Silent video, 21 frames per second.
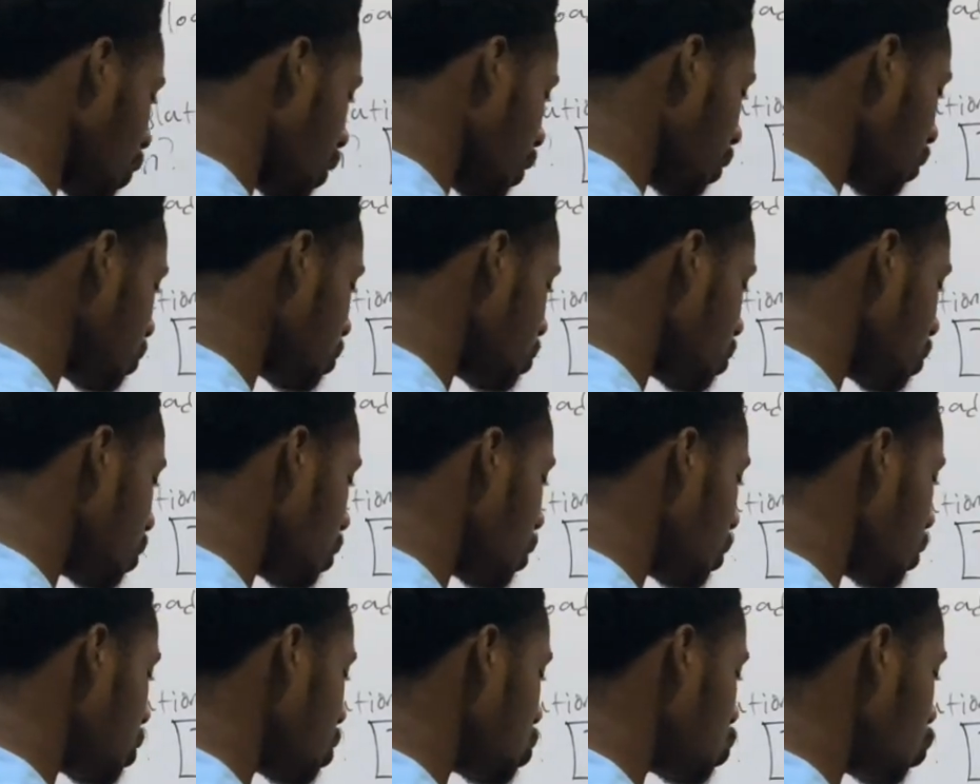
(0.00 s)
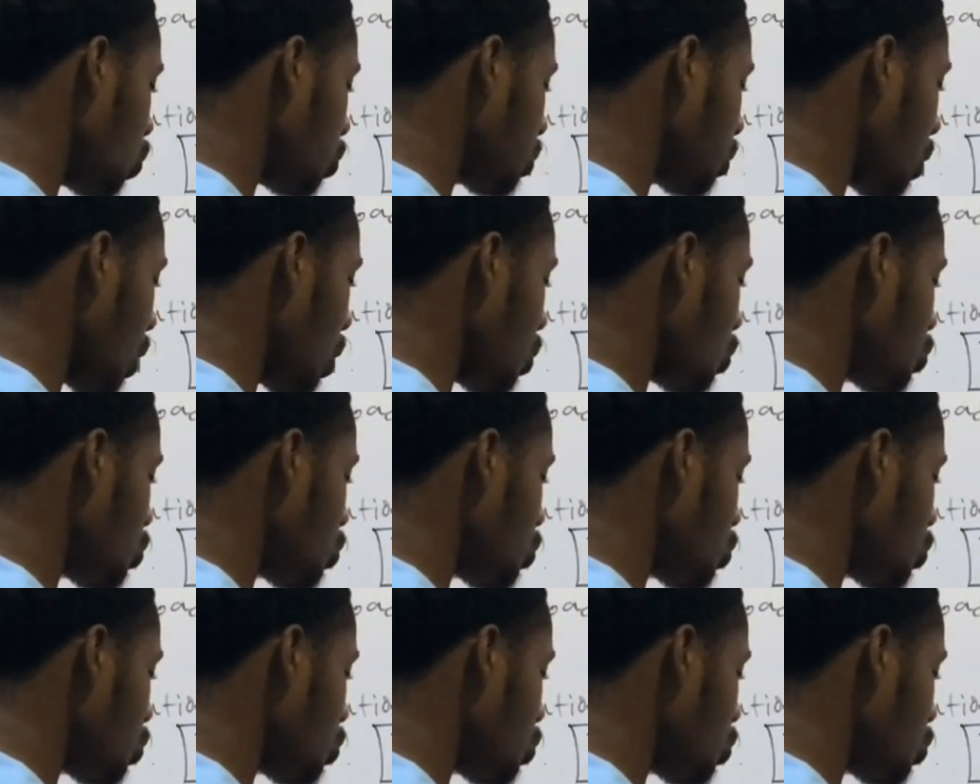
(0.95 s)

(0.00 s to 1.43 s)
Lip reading: X is what now?